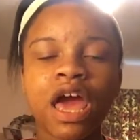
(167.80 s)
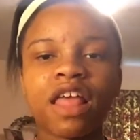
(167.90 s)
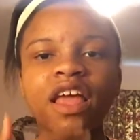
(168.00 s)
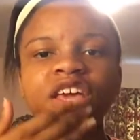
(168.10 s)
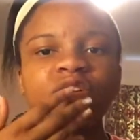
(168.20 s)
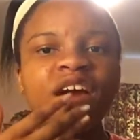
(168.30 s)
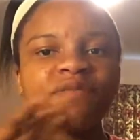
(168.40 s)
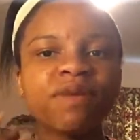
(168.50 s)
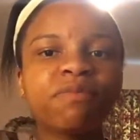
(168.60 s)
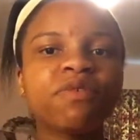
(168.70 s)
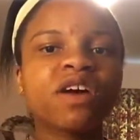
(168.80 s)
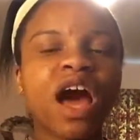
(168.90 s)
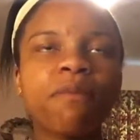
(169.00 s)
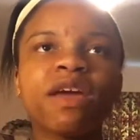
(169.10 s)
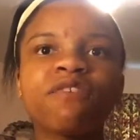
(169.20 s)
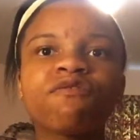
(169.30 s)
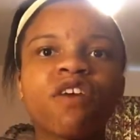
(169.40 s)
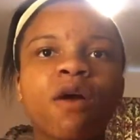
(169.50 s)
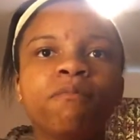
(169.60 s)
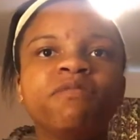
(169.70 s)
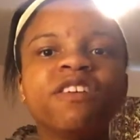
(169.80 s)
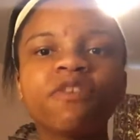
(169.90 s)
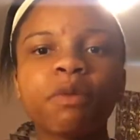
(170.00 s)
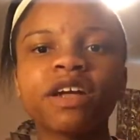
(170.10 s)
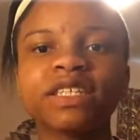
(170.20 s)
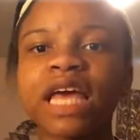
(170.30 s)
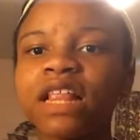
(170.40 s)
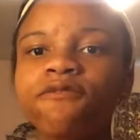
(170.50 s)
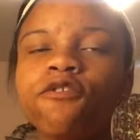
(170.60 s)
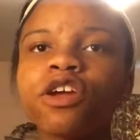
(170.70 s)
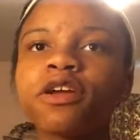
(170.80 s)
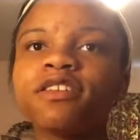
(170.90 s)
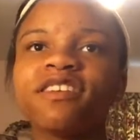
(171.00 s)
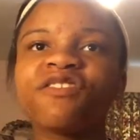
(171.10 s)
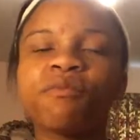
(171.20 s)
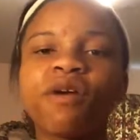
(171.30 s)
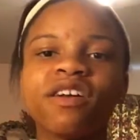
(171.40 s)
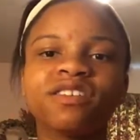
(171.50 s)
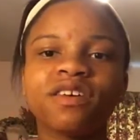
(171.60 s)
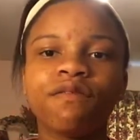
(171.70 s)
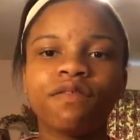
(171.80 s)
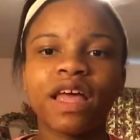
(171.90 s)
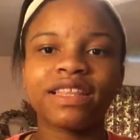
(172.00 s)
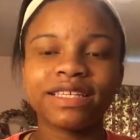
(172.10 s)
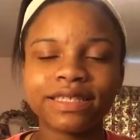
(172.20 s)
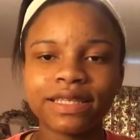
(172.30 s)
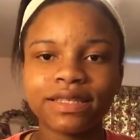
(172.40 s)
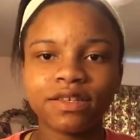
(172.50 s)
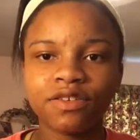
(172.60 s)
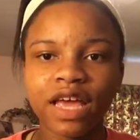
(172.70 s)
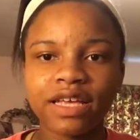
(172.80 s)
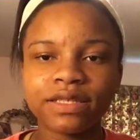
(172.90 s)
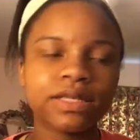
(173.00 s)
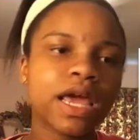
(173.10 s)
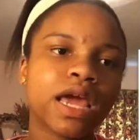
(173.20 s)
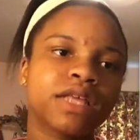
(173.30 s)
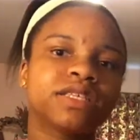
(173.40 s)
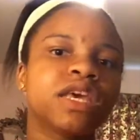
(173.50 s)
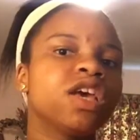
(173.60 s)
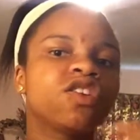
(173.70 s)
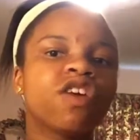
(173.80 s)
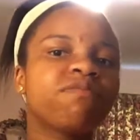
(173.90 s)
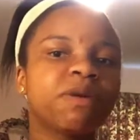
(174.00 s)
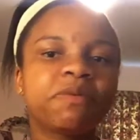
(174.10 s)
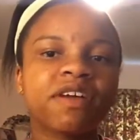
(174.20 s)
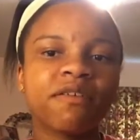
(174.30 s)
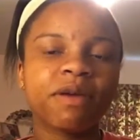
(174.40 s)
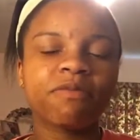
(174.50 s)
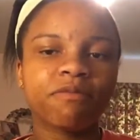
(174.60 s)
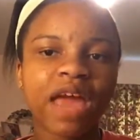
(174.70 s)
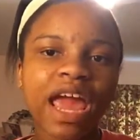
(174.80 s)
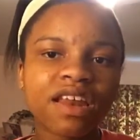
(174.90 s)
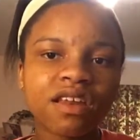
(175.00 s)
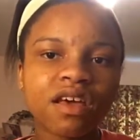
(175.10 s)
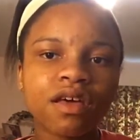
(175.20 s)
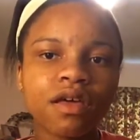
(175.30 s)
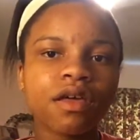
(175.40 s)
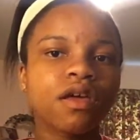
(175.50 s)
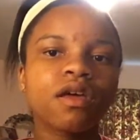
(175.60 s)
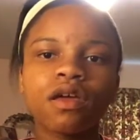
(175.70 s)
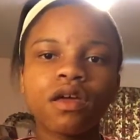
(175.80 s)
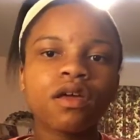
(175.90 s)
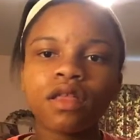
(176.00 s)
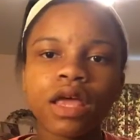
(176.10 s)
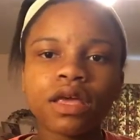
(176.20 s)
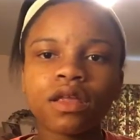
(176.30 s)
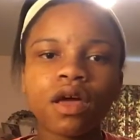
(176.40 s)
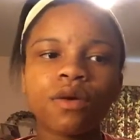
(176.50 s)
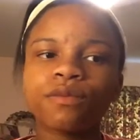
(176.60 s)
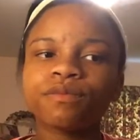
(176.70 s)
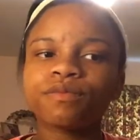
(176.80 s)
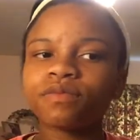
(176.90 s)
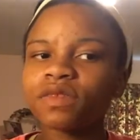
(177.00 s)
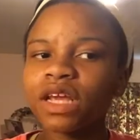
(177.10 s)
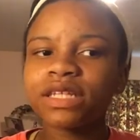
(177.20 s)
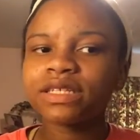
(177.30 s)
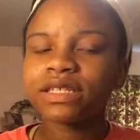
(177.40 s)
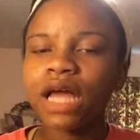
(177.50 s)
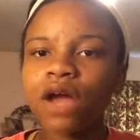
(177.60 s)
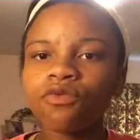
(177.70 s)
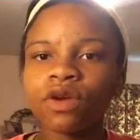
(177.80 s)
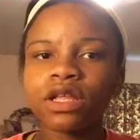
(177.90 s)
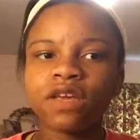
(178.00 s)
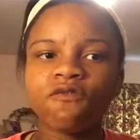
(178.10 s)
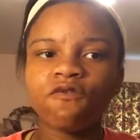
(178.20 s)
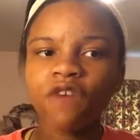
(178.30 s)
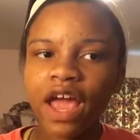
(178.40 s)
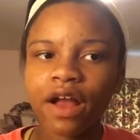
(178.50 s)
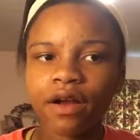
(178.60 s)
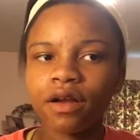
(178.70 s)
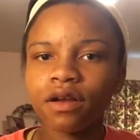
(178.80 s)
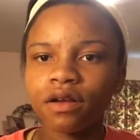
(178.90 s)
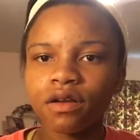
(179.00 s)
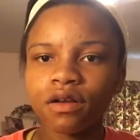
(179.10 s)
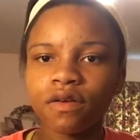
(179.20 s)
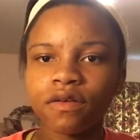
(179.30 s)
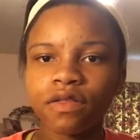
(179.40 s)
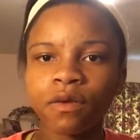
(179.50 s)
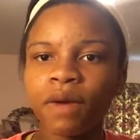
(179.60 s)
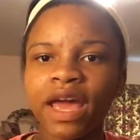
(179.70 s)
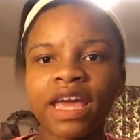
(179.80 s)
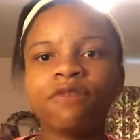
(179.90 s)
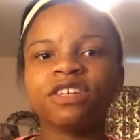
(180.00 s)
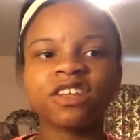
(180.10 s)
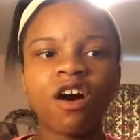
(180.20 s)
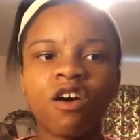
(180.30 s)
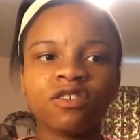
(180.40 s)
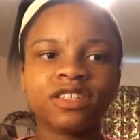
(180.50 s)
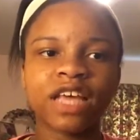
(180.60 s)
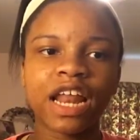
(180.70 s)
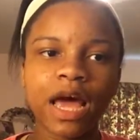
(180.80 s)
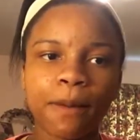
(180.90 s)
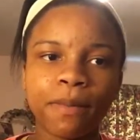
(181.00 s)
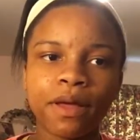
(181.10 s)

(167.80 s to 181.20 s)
And you have people coming from different parts of California, different parts of the United States. You have people coming from Canada. It's not really fair the way it was all set up.